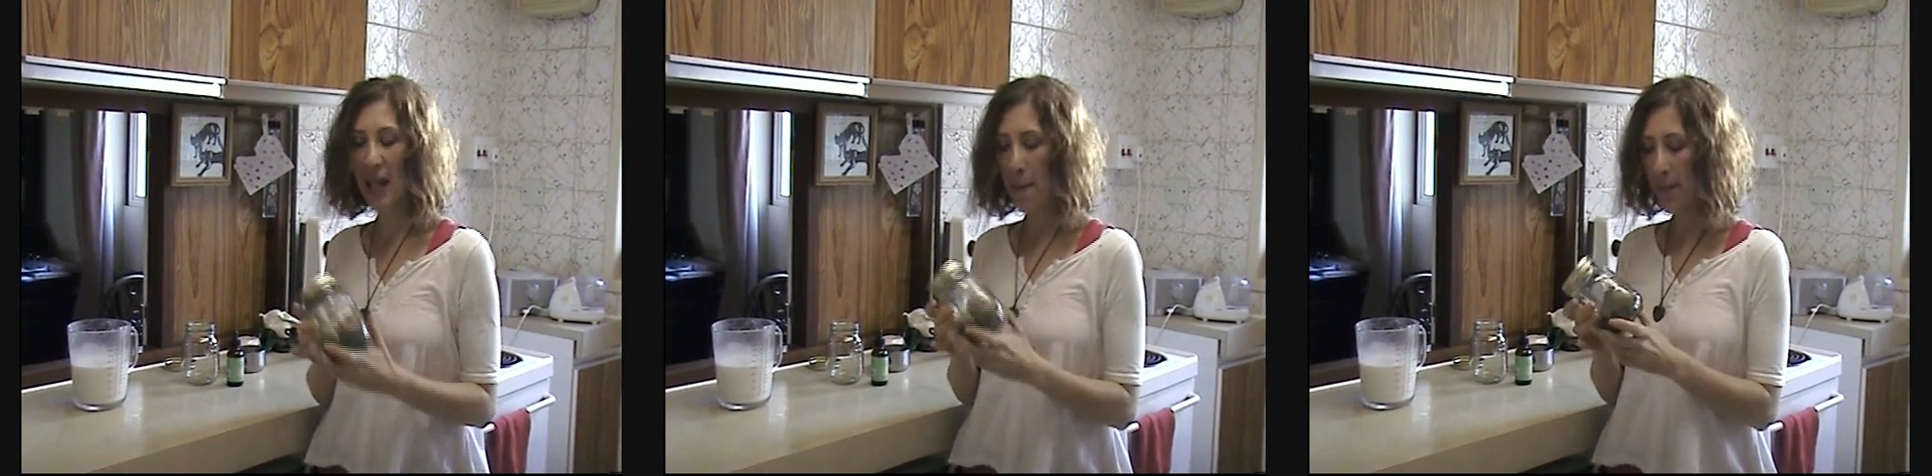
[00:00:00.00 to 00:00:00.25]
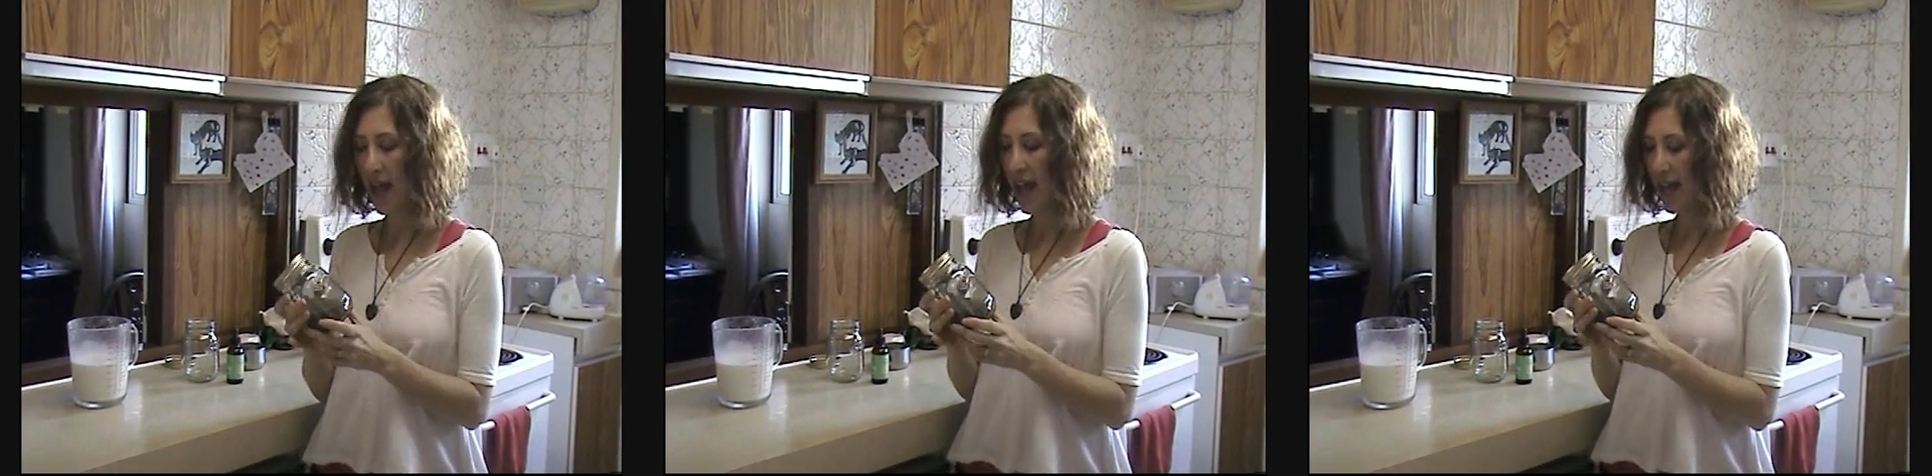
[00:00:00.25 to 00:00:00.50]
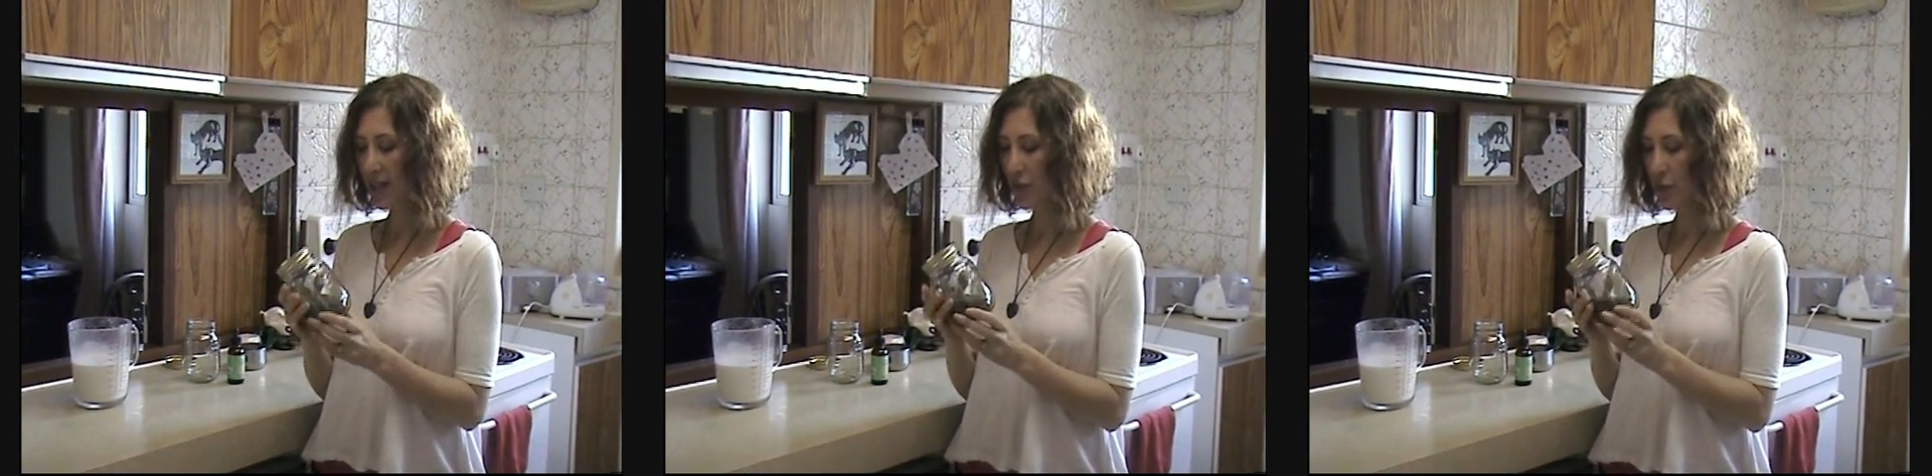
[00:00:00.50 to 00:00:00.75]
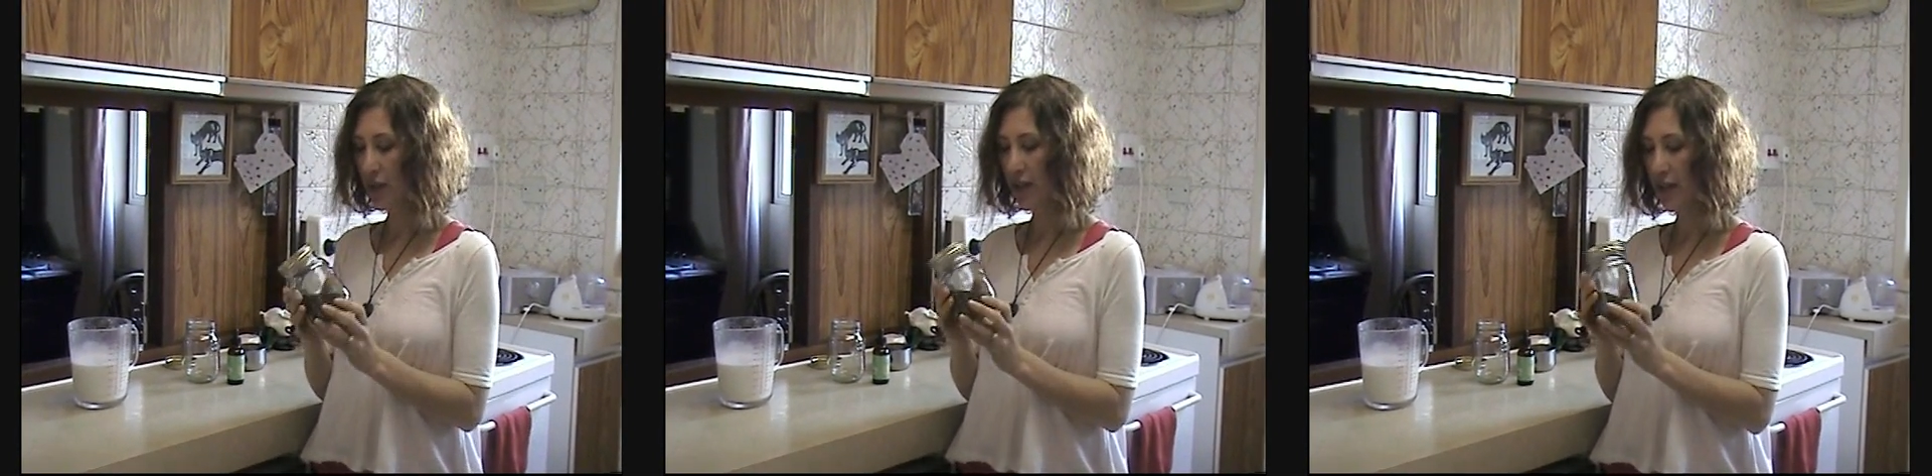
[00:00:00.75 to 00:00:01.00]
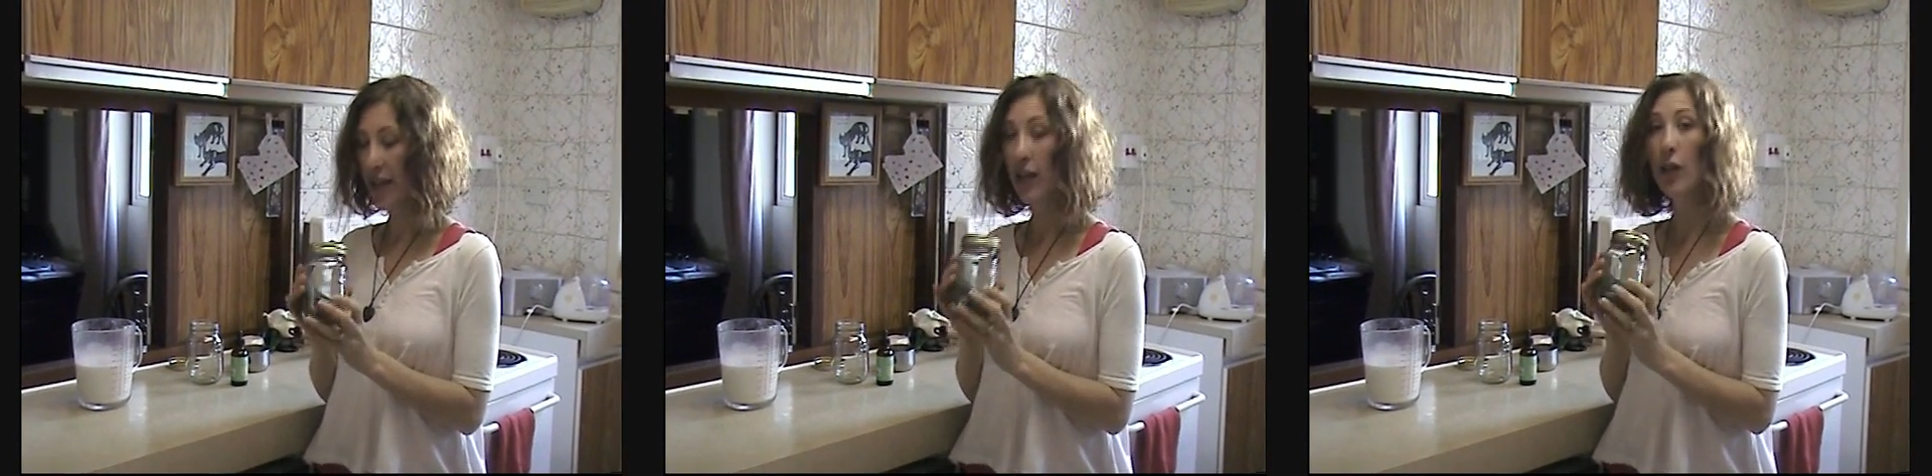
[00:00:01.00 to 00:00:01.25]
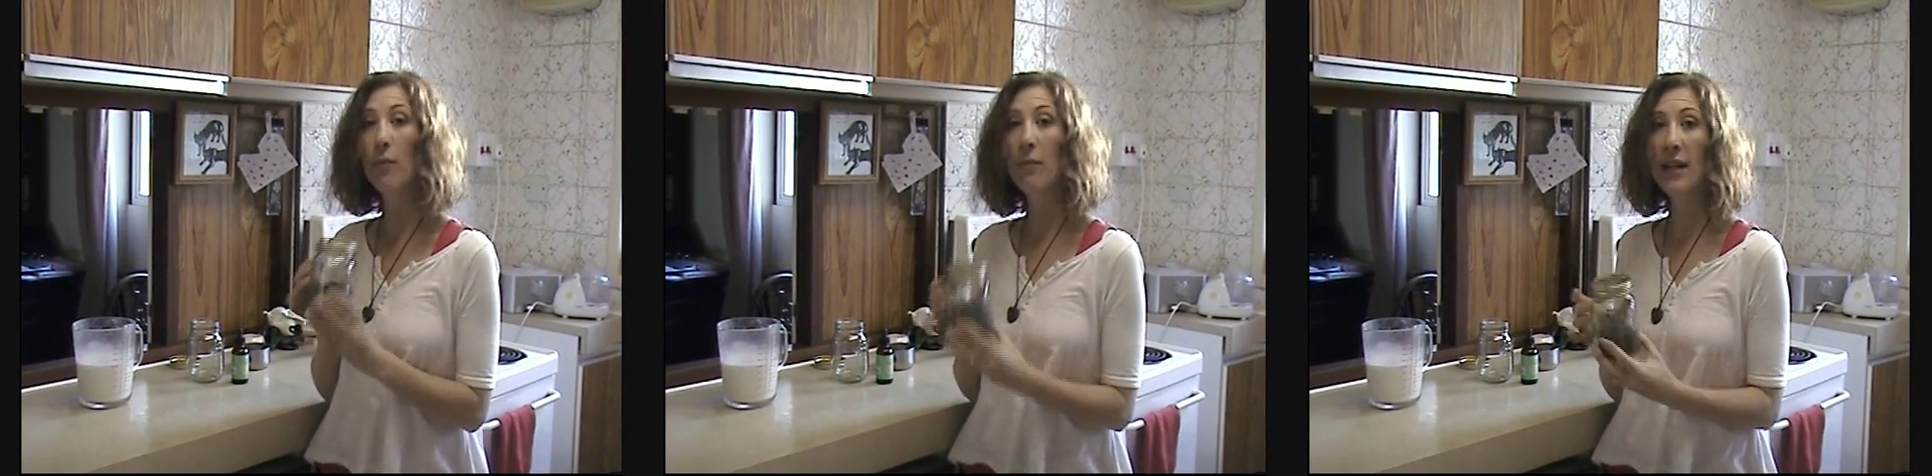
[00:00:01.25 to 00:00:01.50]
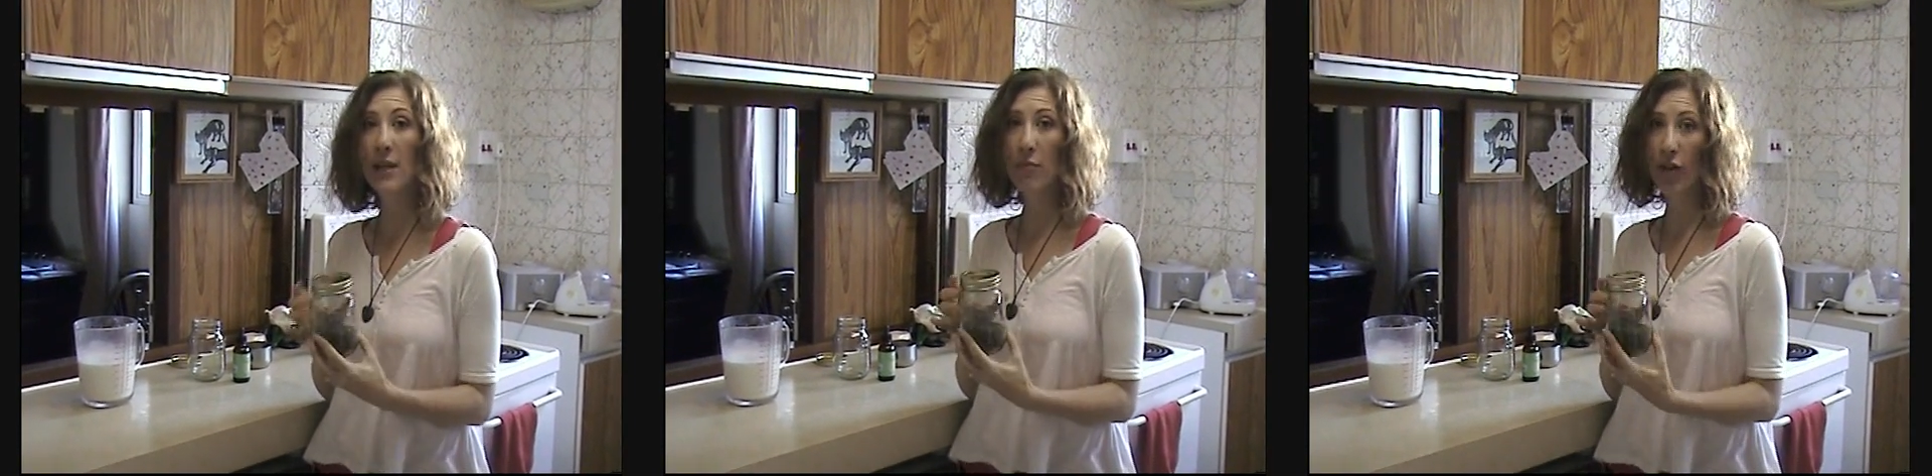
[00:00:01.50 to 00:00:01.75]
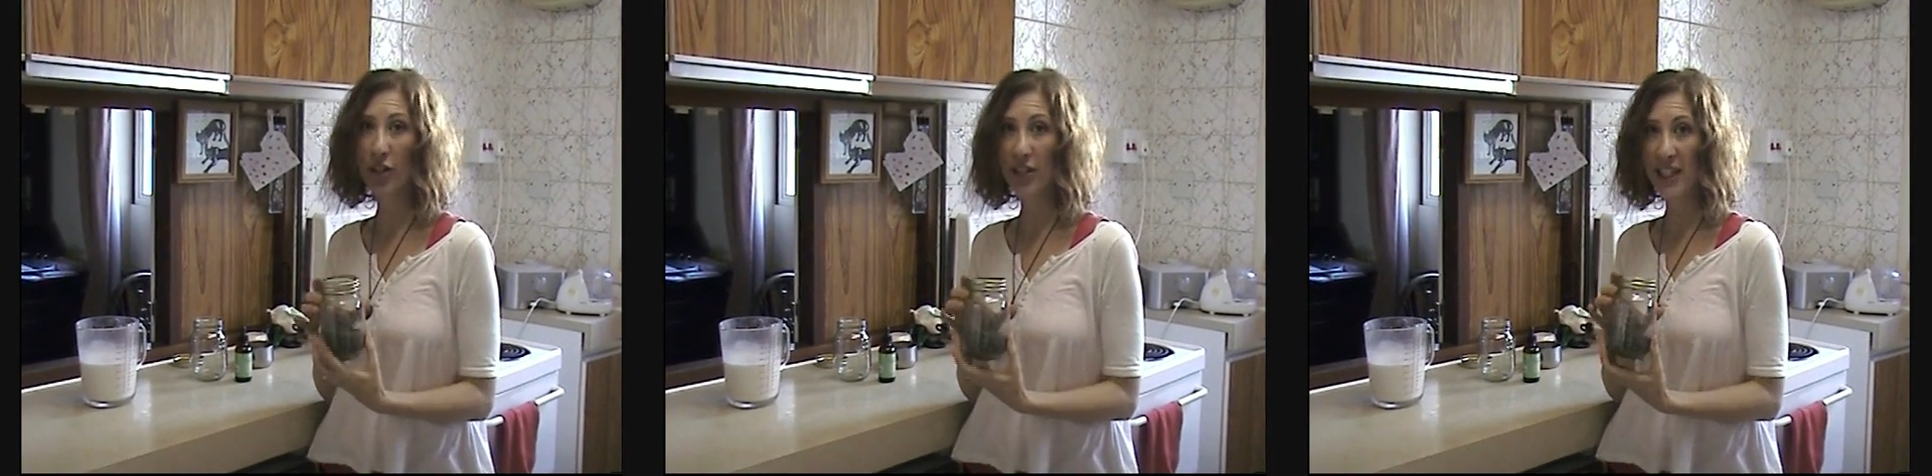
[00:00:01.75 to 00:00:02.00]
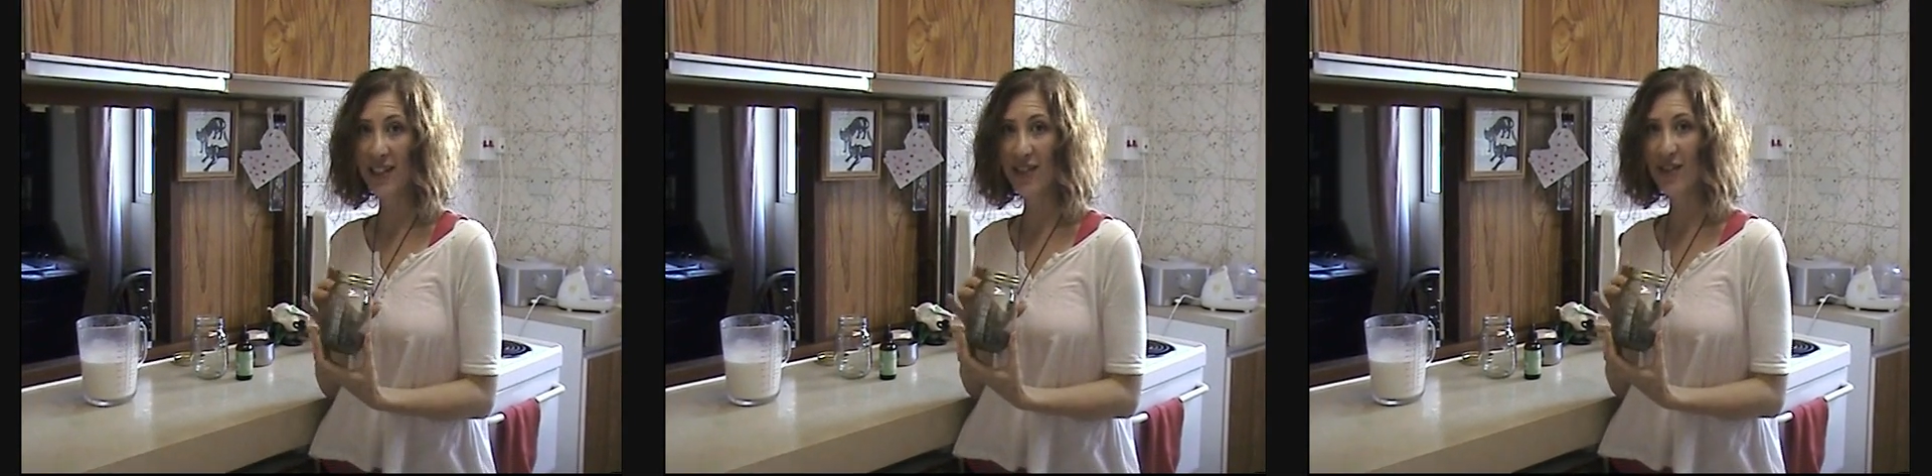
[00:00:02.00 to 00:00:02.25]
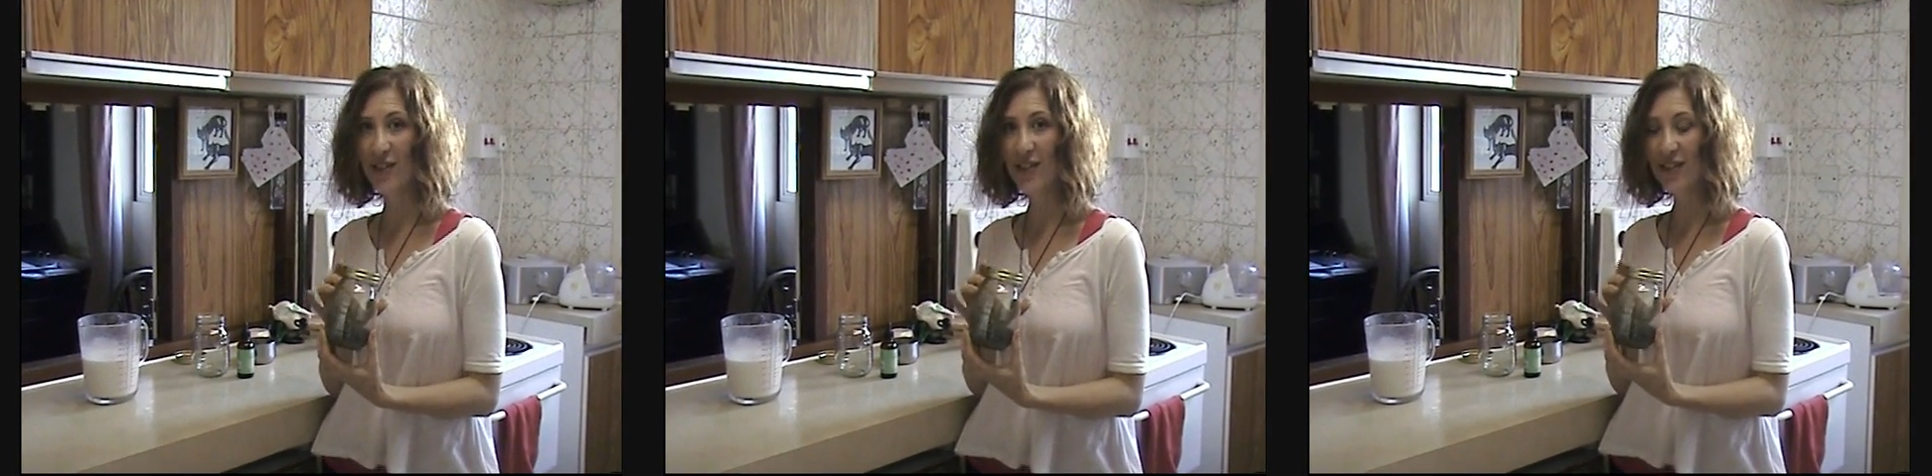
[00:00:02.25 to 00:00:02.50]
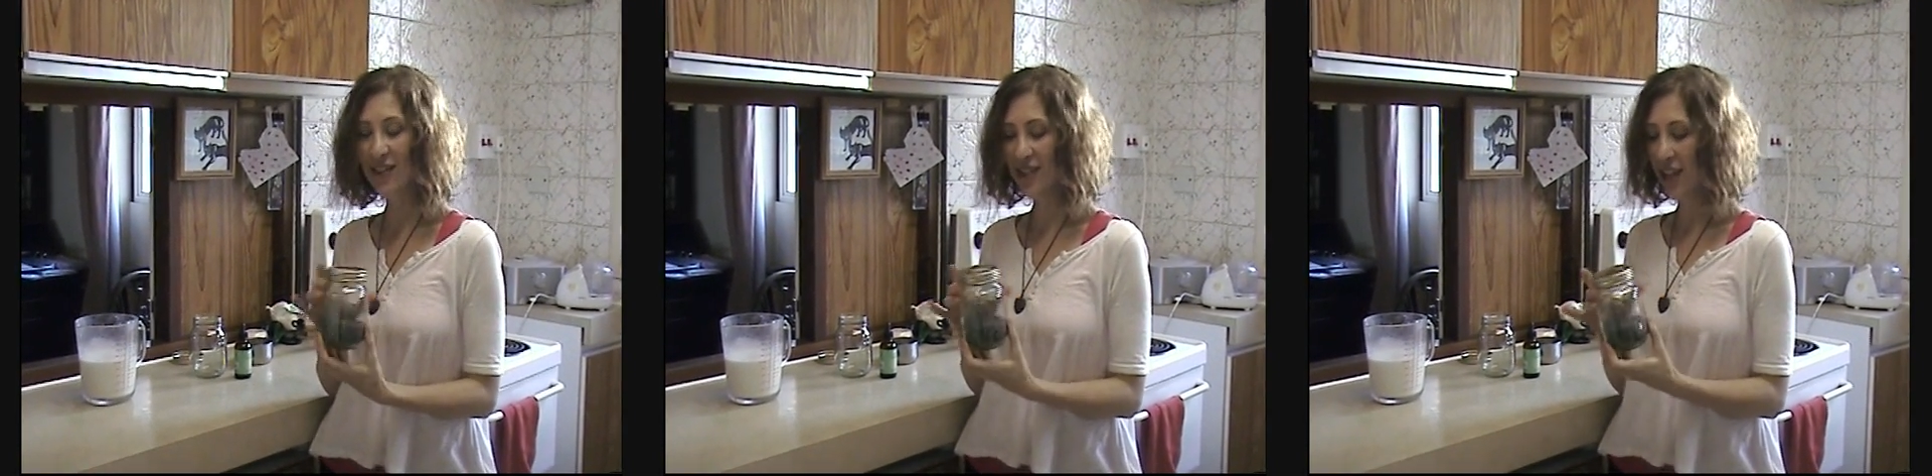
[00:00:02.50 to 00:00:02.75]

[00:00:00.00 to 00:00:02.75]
They're packed with their complete protein source.